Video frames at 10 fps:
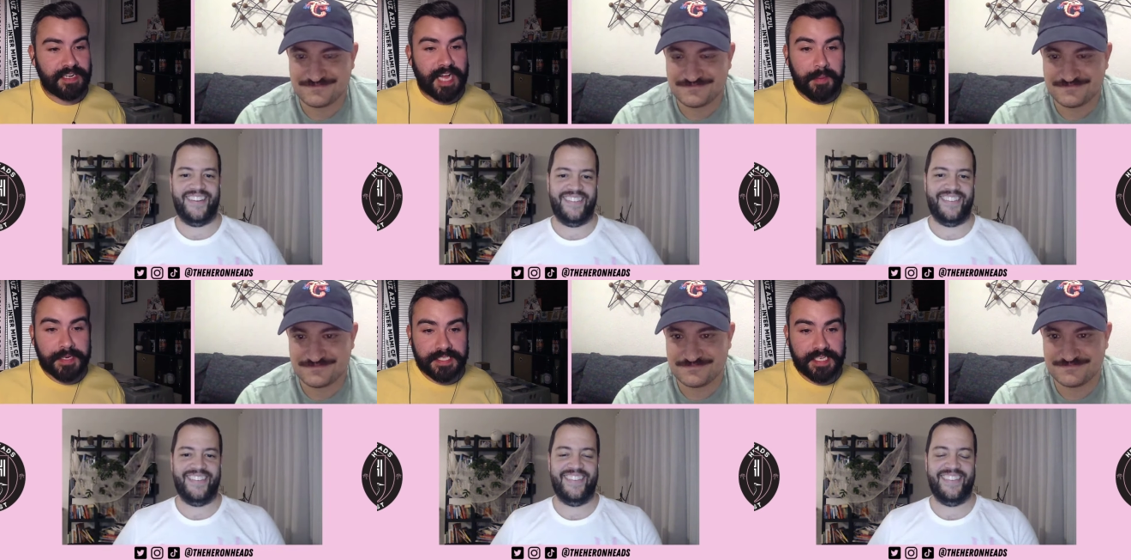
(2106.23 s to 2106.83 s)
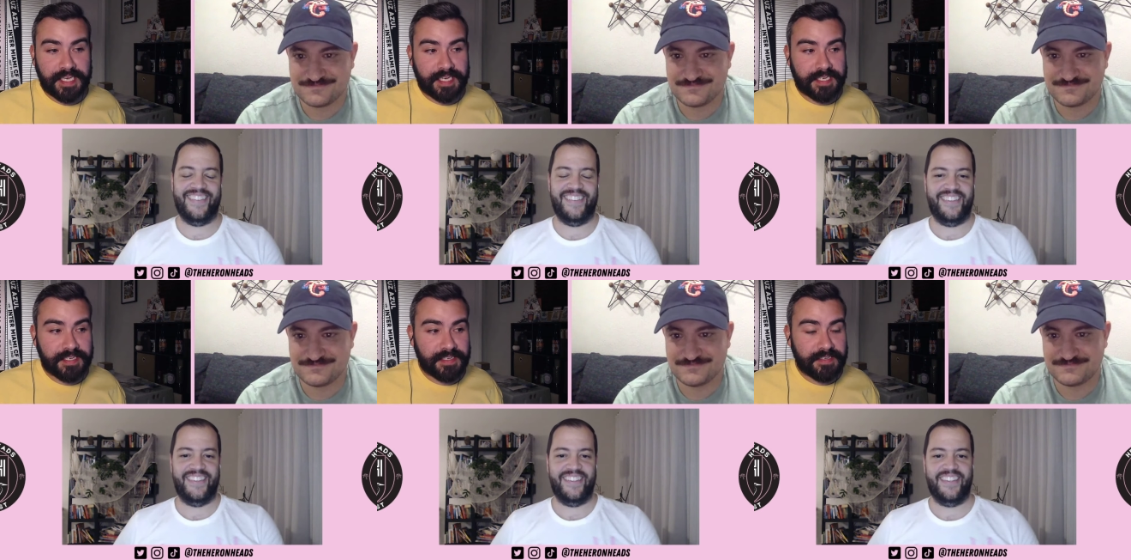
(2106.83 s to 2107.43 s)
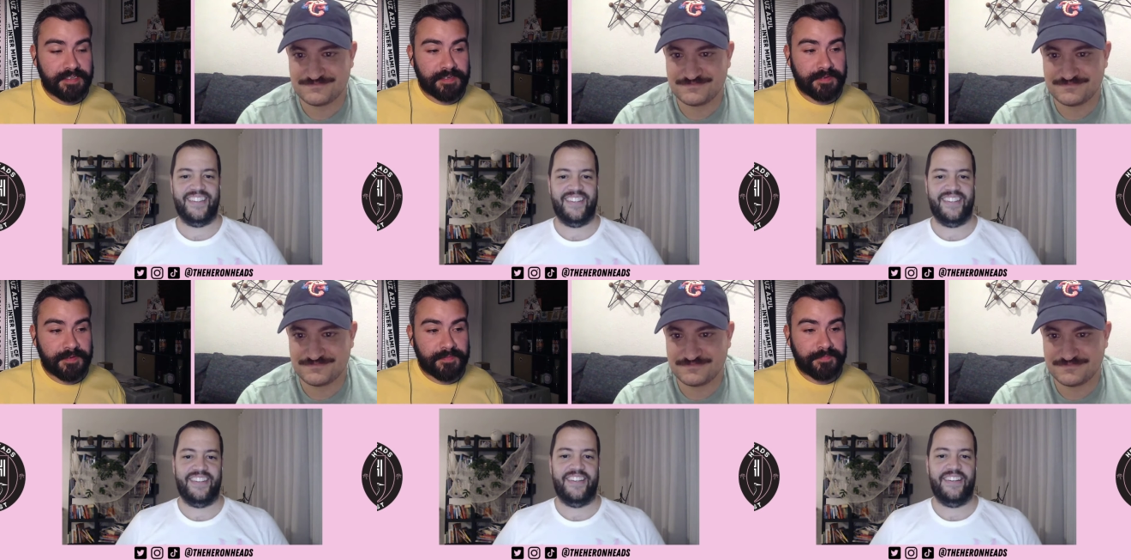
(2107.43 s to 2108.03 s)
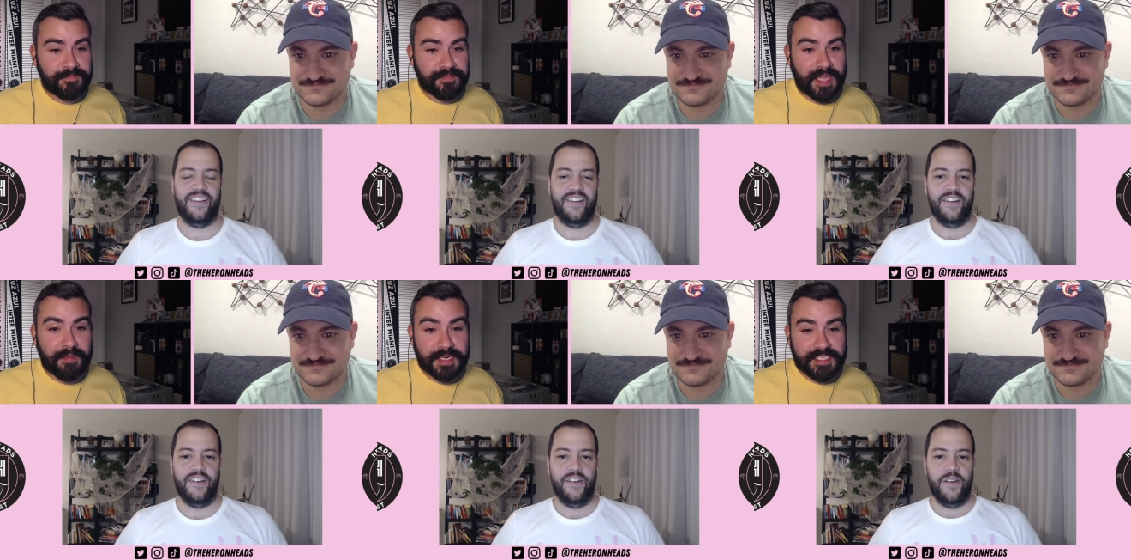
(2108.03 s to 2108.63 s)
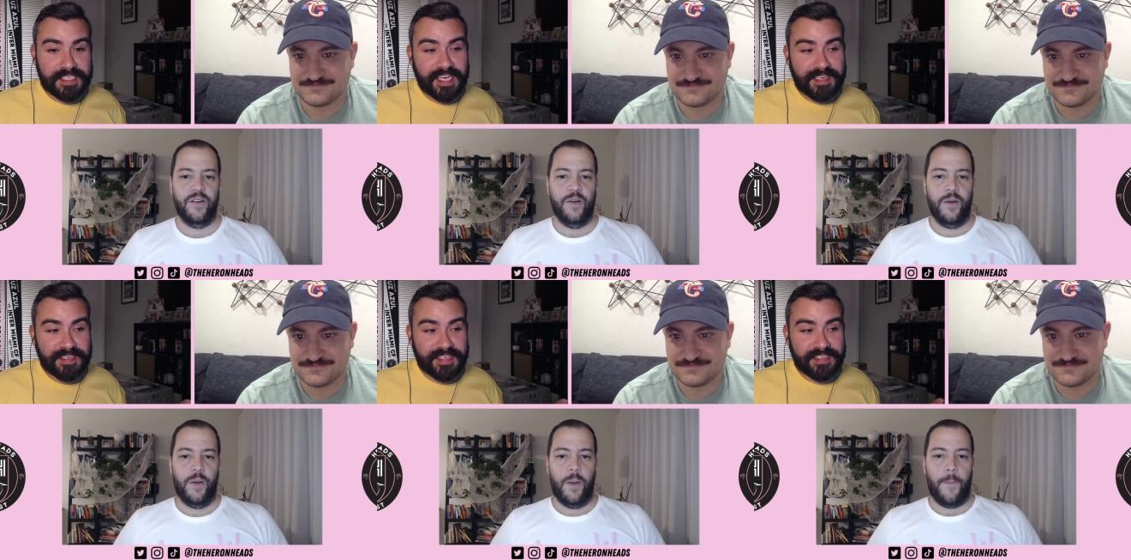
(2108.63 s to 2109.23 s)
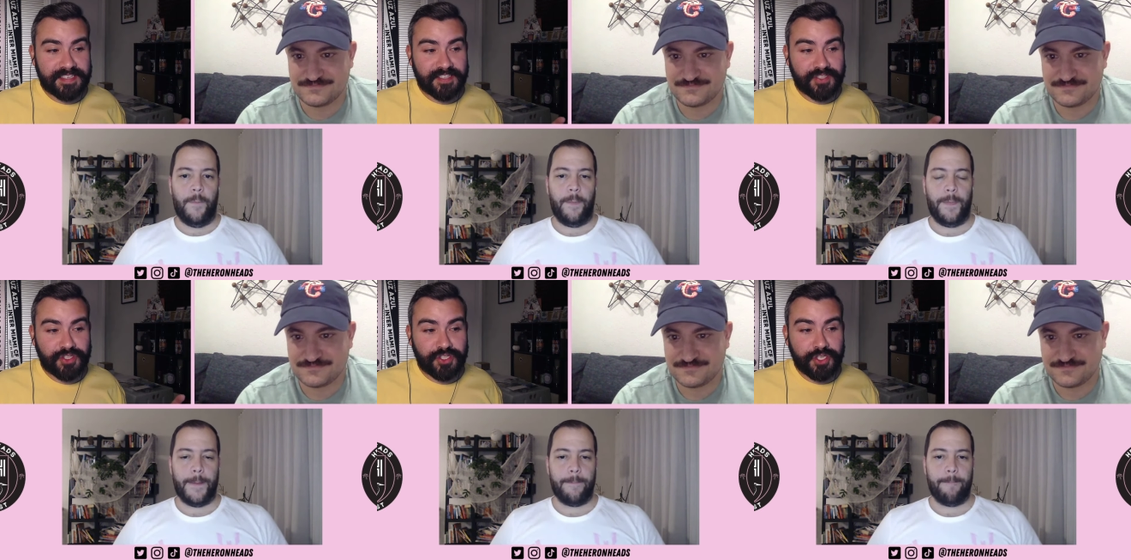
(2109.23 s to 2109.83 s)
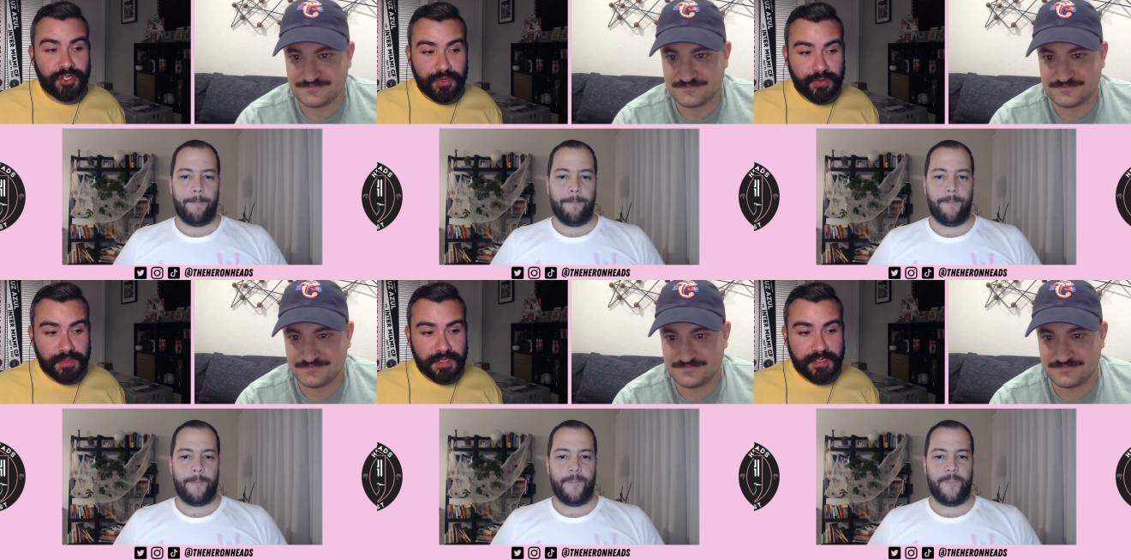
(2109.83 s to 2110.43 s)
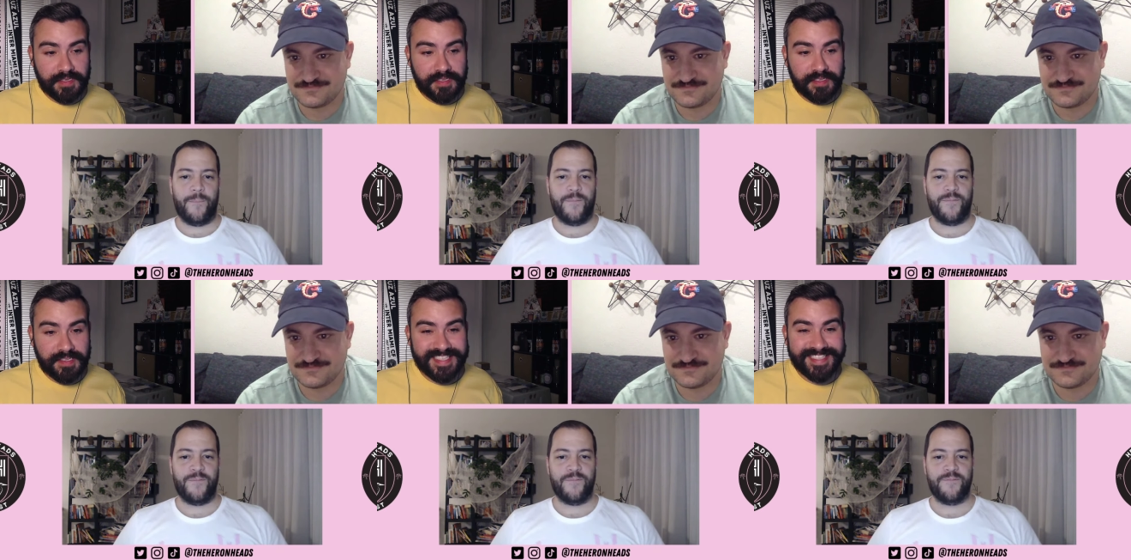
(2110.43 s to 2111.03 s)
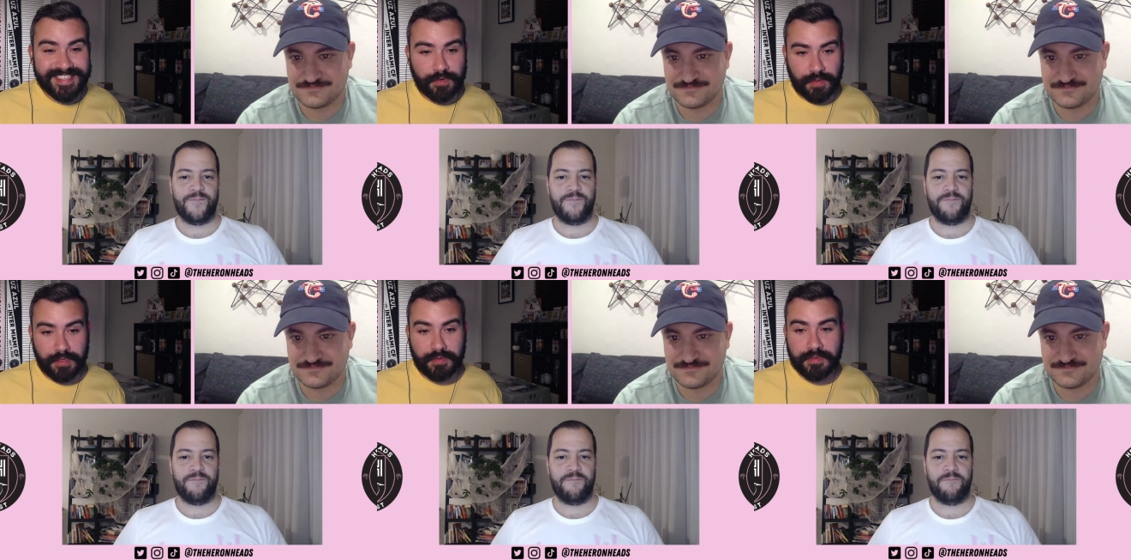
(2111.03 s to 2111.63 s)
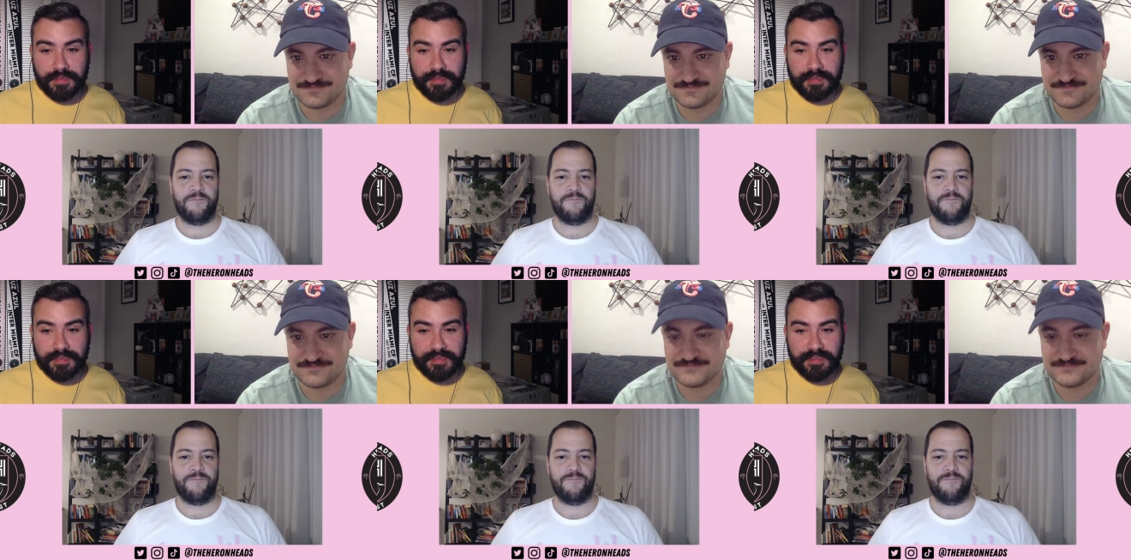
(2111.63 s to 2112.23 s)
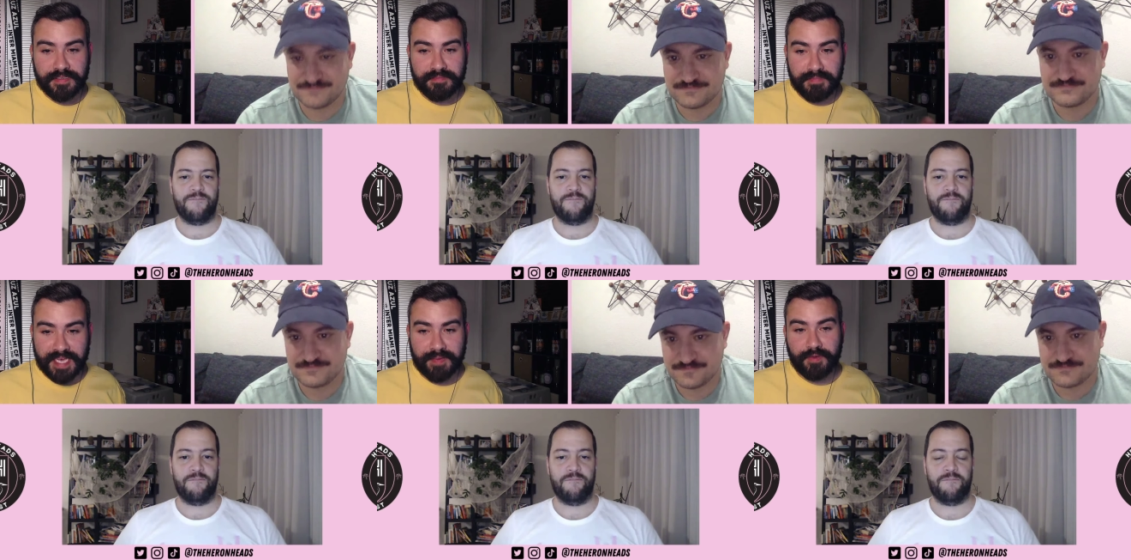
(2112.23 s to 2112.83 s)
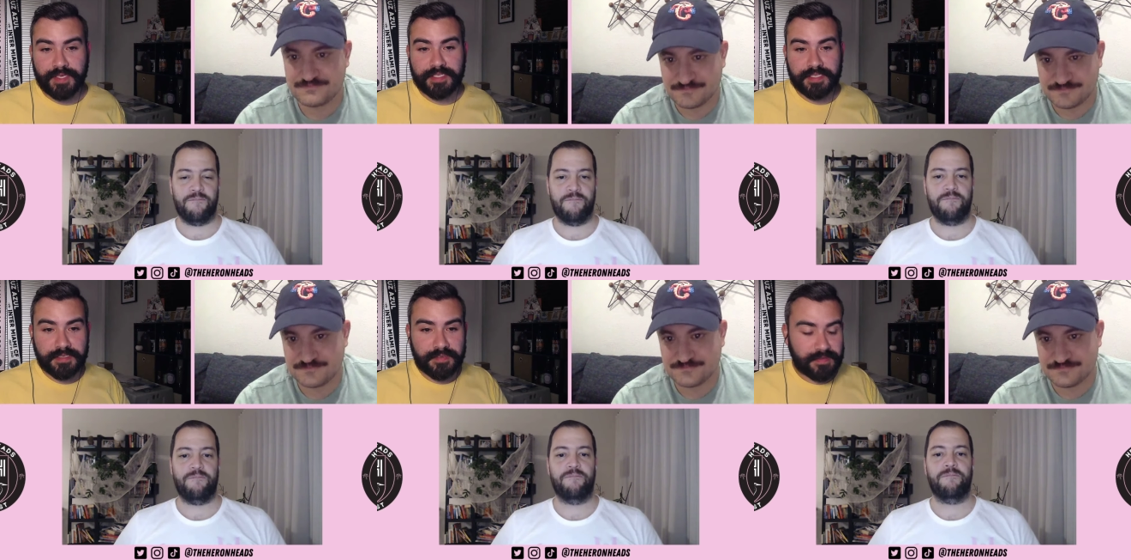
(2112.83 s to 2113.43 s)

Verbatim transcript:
Speaker 1: I'm gonna say I'm gonna say two zero Miami wins.